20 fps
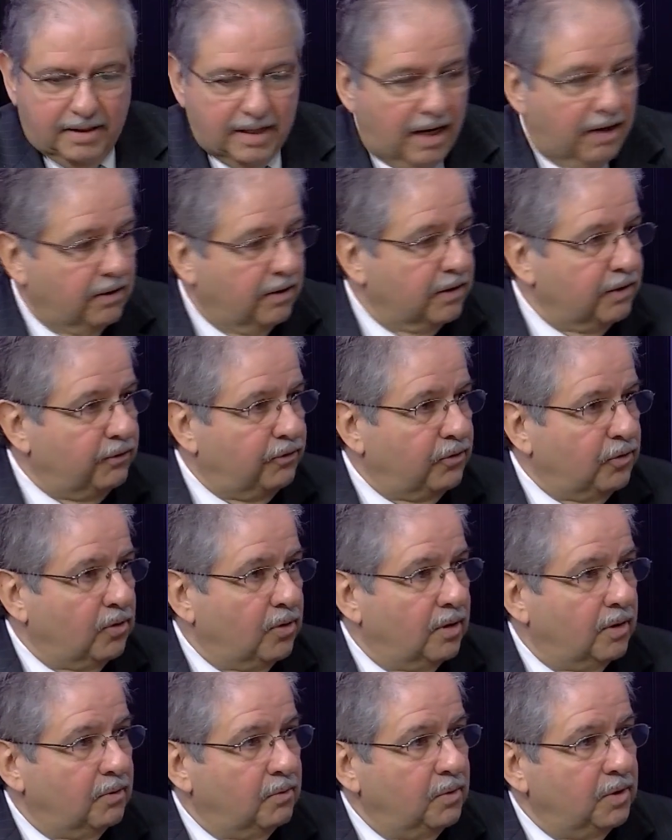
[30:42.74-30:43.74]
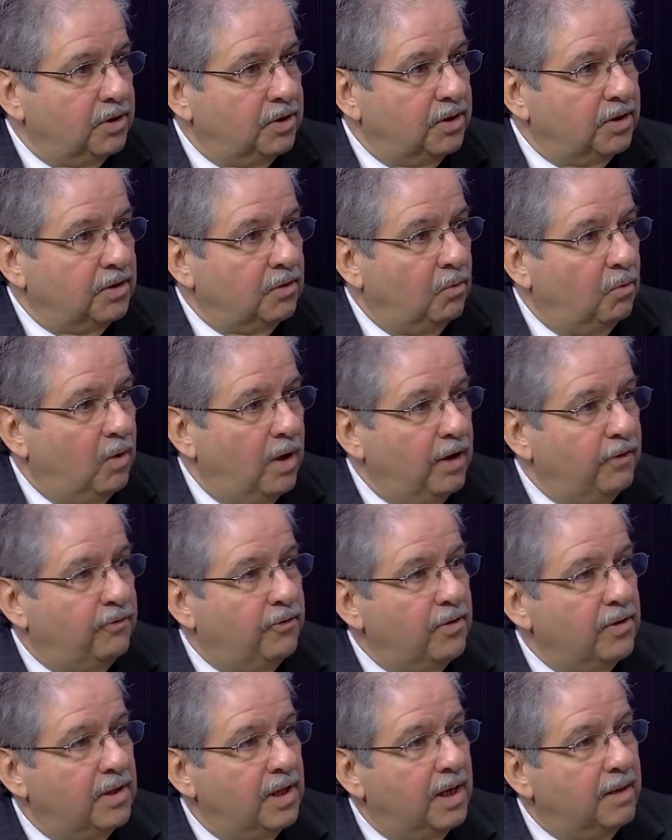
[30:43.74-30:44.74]
on the floor, which is a way for
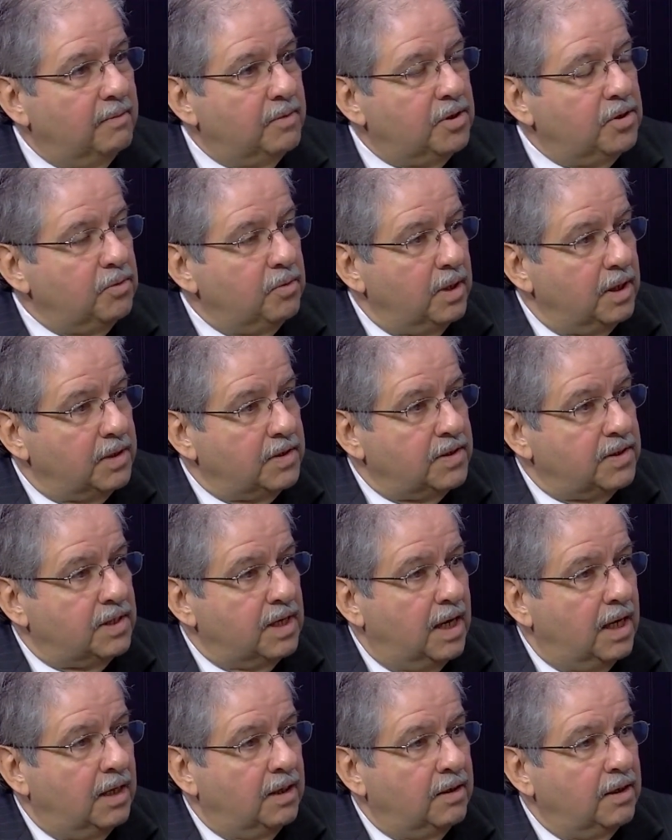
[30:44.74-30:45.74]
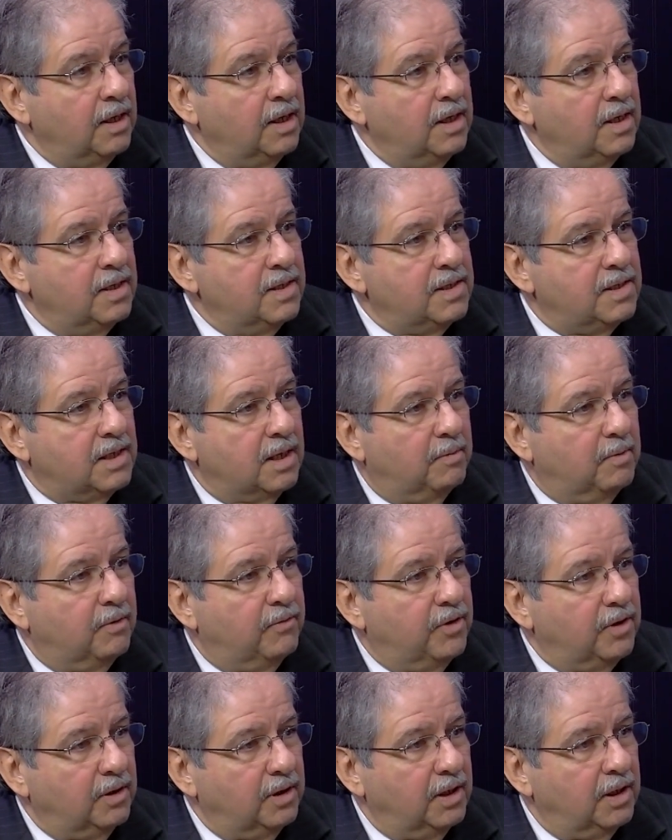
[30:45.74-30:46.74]
them to extend some of the
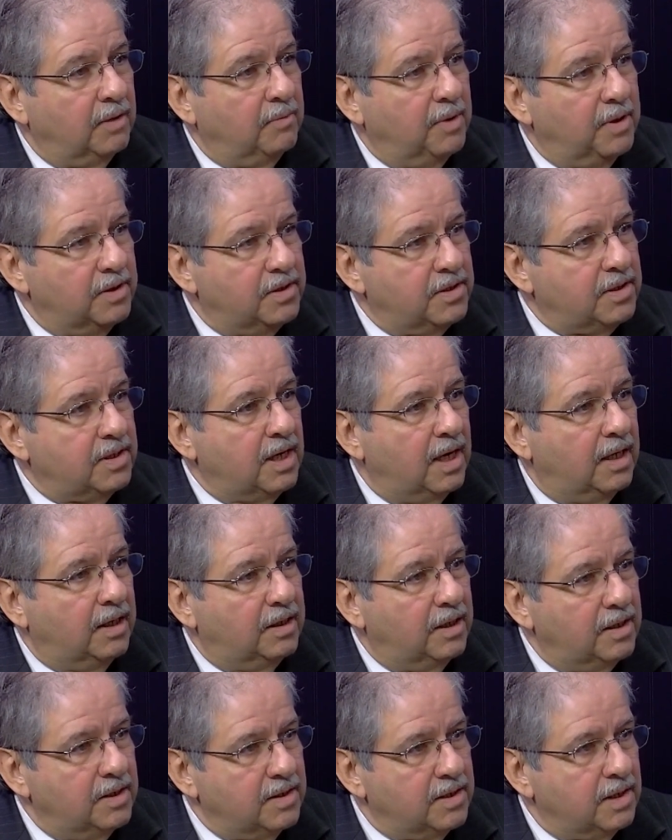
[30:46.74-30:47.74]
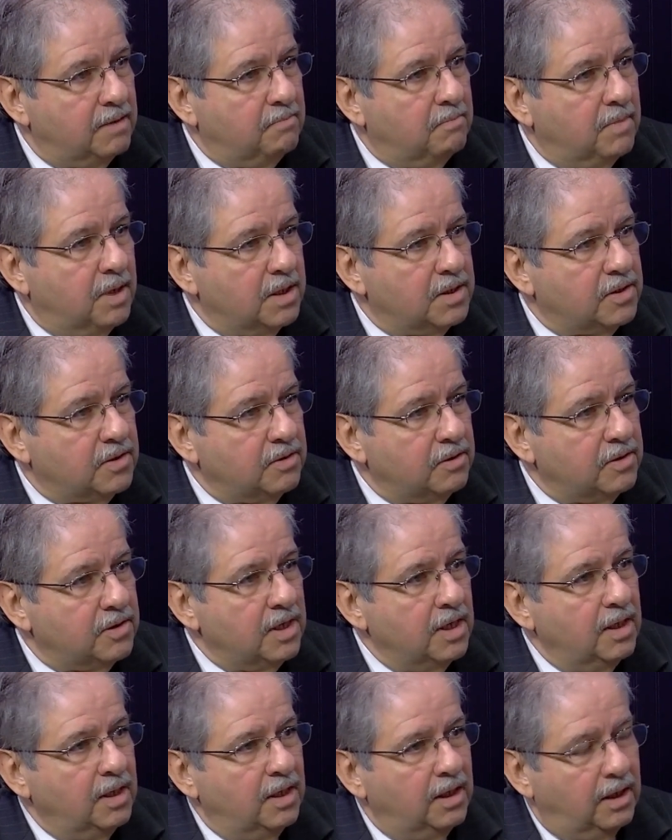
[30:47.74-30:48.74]
ligaments, tendons, and muscles
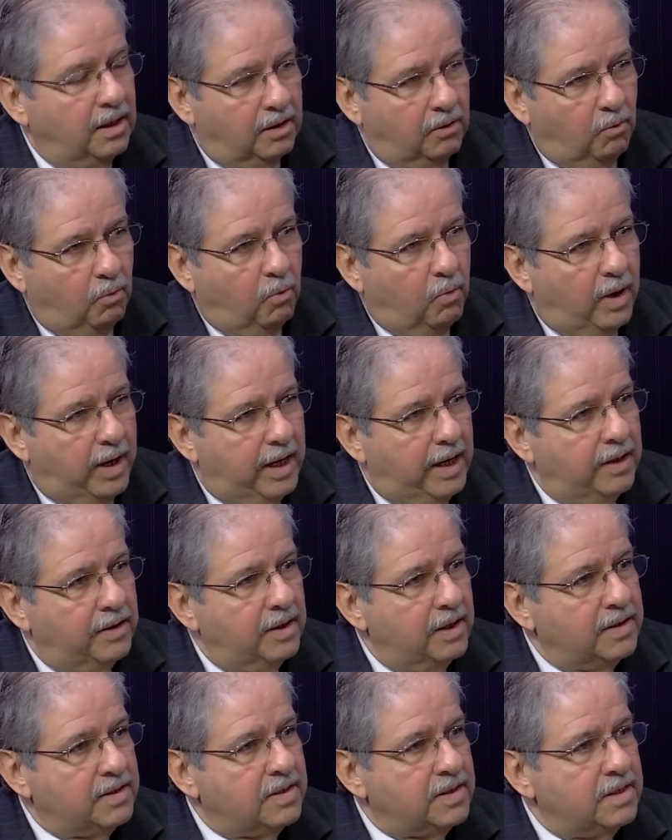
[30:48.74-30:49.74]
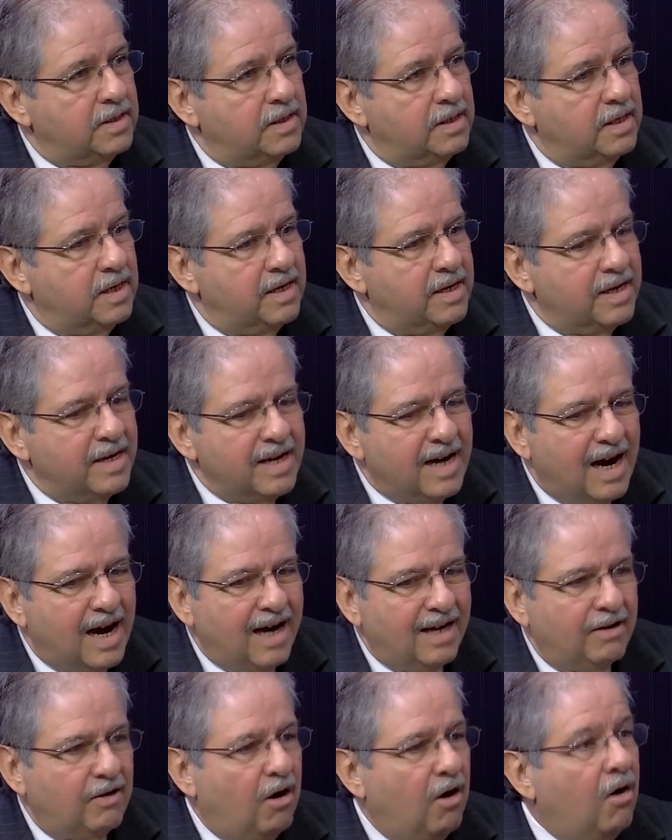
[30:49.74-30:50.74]
in a way that's not
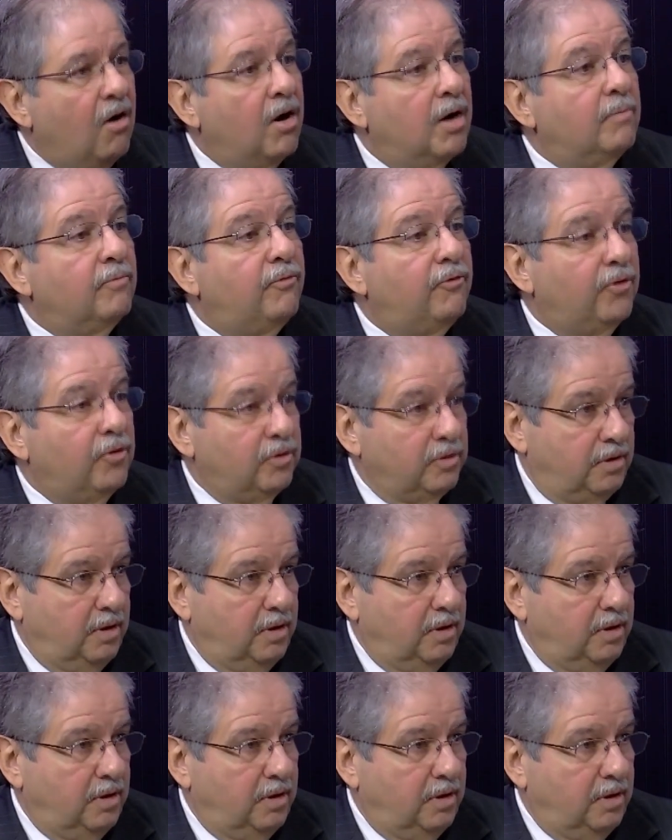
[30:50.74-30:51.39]
harmful to them.